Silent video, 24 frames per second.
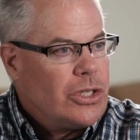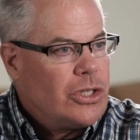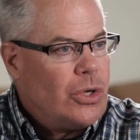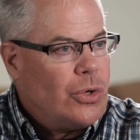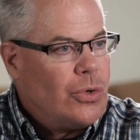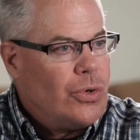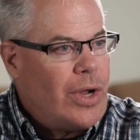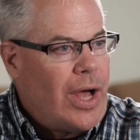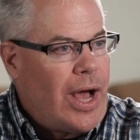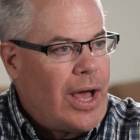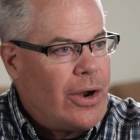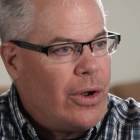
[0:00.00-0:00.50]
So
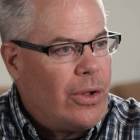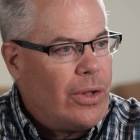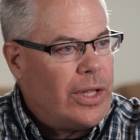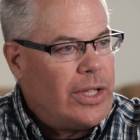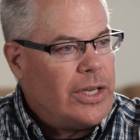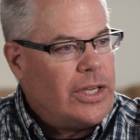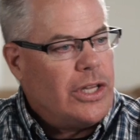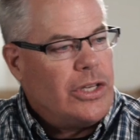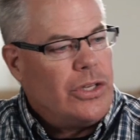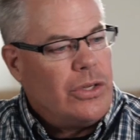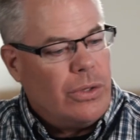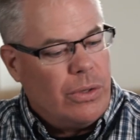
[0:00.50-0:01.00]
not only
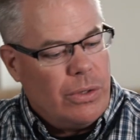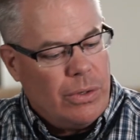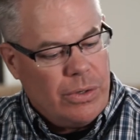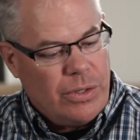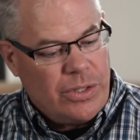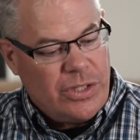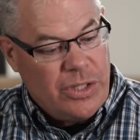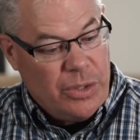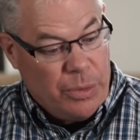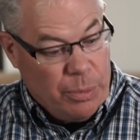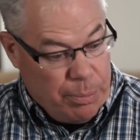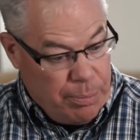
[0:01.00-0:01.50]
did you
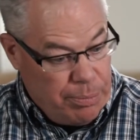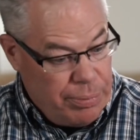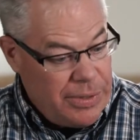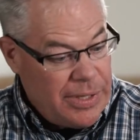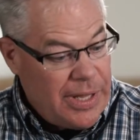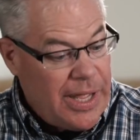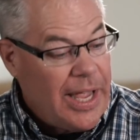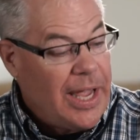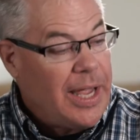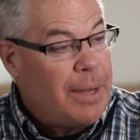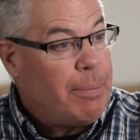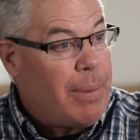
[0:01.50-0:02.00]
learn to
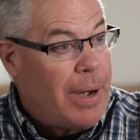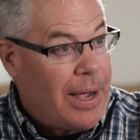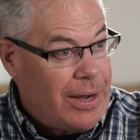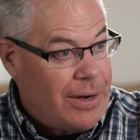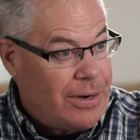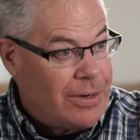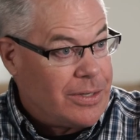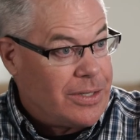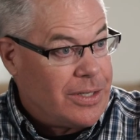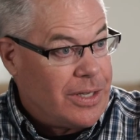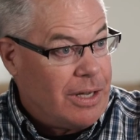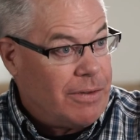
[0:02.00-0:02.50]
play by
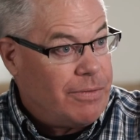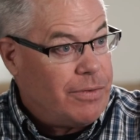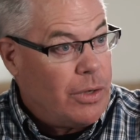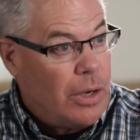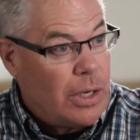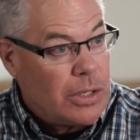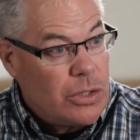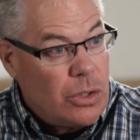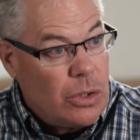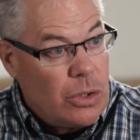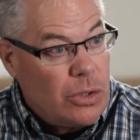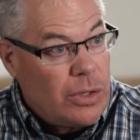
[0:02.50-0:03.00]
yourself, you
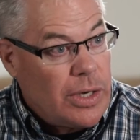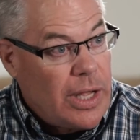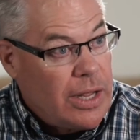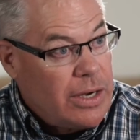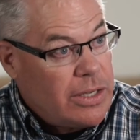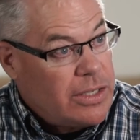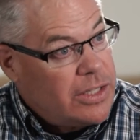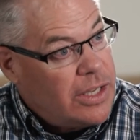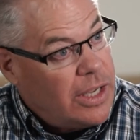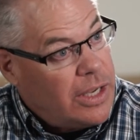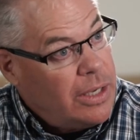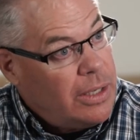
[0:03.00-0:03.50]
also learned how
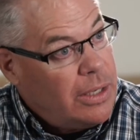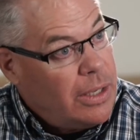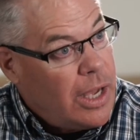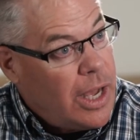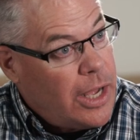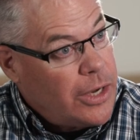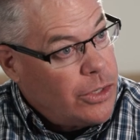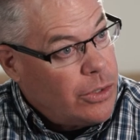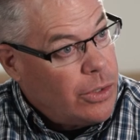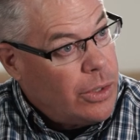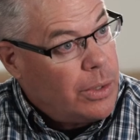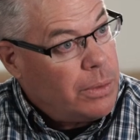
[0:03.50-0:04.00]
to sing
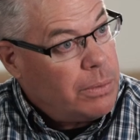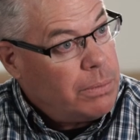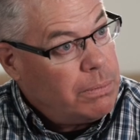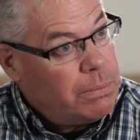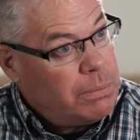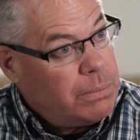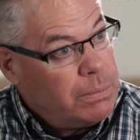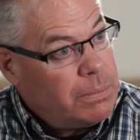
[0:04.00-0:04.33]
on your own?